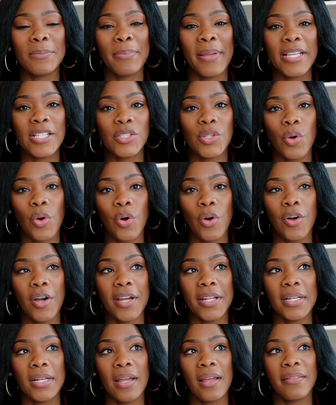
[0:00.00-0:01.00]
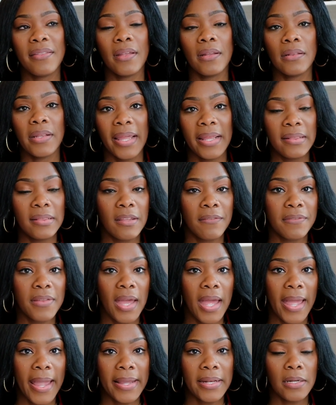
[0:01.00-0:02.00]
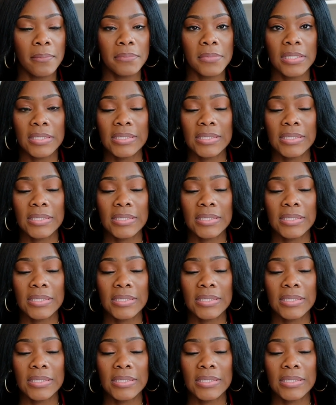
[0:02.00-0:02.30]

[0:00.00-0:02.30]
based on the length of the item,